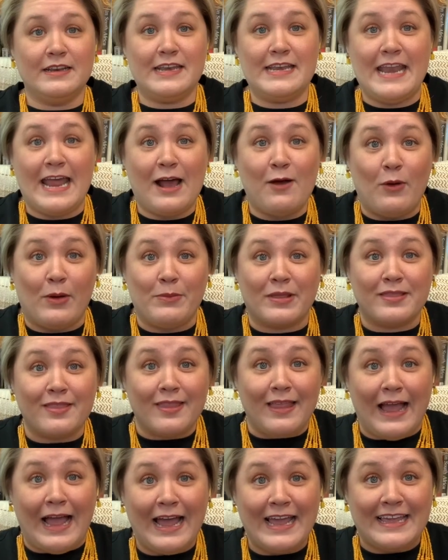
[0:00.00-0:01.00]
Now I'm a
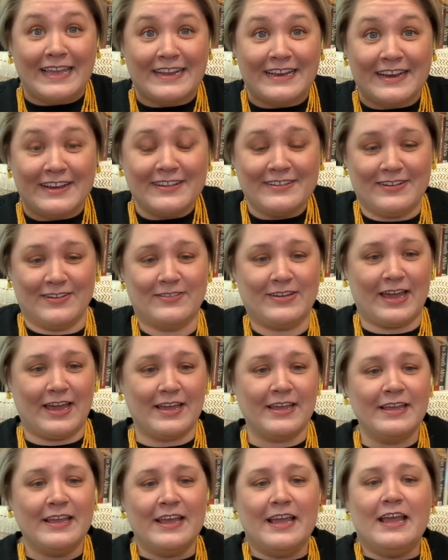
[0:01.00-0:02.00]
lion, okay?
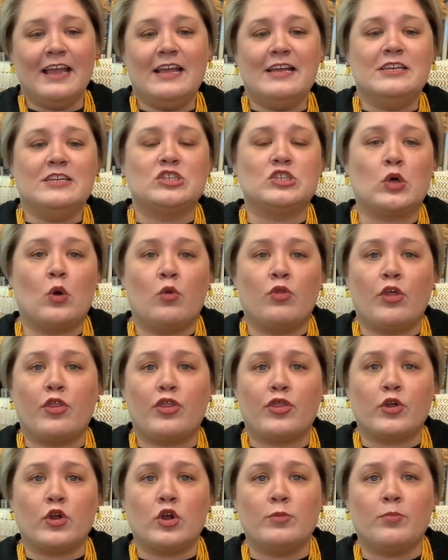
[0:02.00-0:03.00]
So the
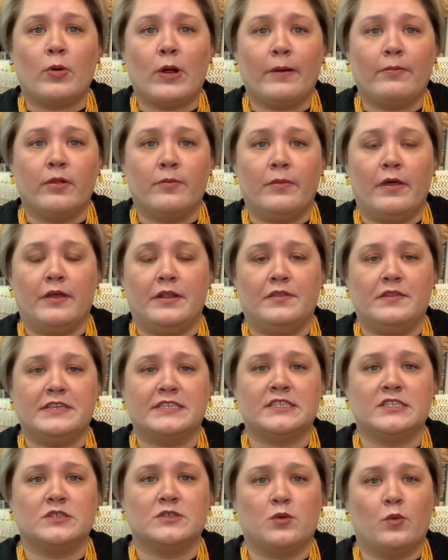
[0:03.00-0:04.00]
third problem then, and
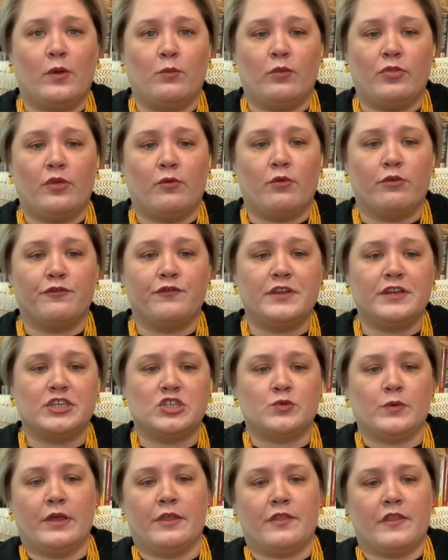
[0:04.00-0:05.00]
this is the one that we'll finish
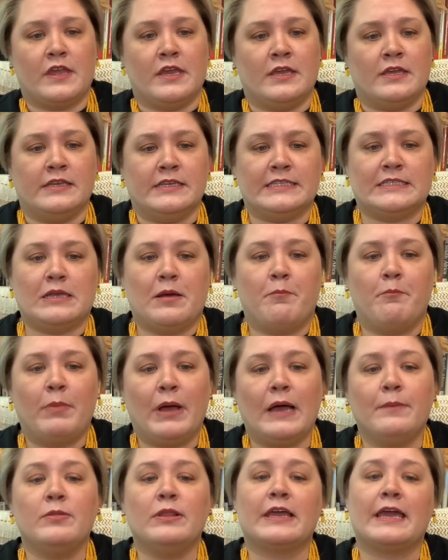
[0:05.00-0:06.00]
with, is
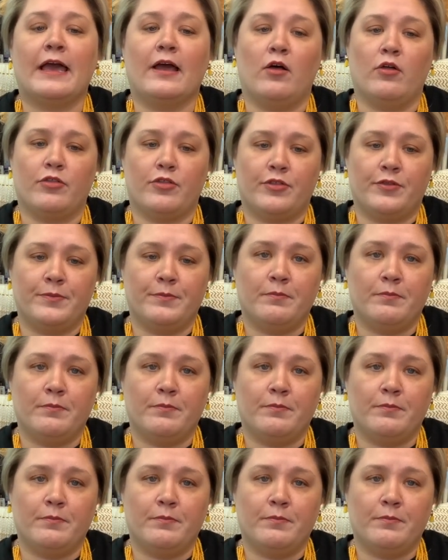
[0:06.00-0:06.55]
public health.